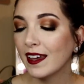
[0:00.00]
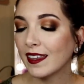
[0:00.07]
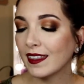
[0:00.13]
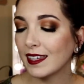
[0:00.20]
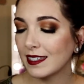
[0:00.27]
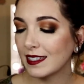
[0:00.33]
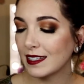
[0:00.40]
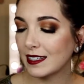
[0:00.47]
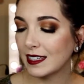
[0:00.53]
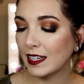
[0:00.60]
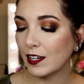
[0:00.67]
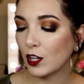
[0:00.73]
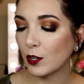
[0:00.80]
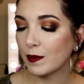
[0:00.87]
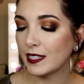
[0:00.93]
This is the
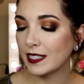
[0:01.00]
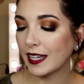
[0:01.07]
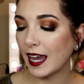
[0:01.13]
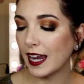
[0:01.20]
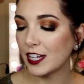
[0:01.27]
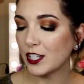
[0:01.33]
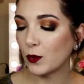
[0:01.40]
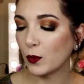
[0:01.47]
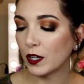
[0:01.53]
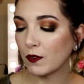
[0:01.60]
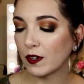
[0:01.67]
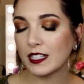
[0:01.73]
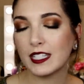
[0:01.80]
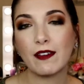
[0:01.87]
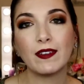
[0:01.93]
Urban Decay
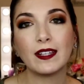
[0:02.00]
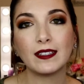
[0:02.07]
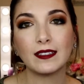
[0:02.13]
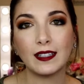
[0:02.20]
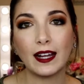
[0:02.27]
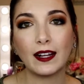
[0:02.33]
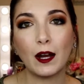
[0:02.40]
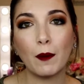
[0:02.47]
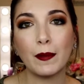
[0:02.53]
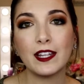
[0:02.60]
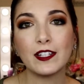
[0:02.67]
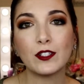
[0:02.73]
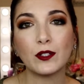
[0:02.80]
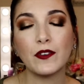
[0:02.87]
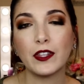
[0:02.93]
24/7 Glide On
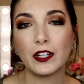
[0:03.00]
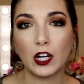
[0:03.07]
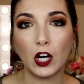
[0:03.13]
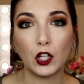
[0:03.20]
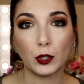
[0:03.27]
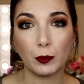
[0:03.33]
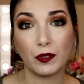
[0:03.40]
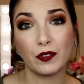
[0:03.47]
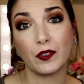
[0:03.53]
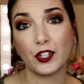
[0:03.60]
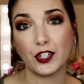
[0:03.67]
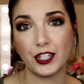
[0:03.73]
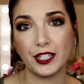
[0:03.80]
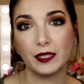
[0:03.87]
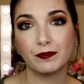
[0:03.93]
Pencil in the color
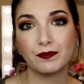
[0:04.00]
Perversion.